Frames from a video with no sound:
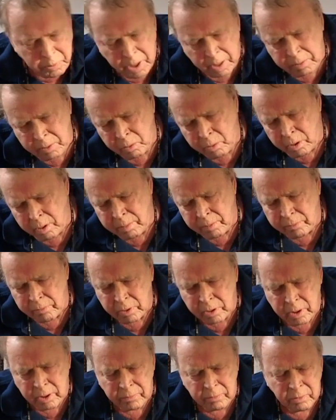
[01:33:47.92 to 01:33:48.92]
probably would, but
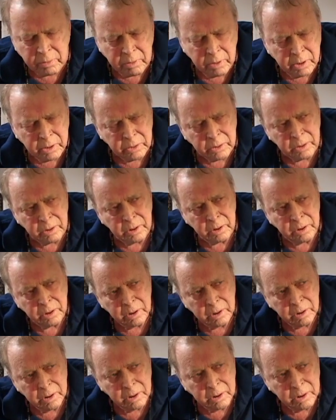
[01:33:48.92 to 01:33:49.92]
for a different reason.
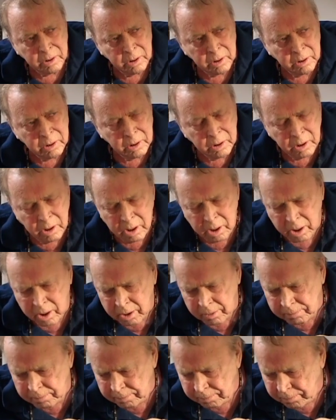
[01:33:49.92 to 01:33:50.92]
Uh,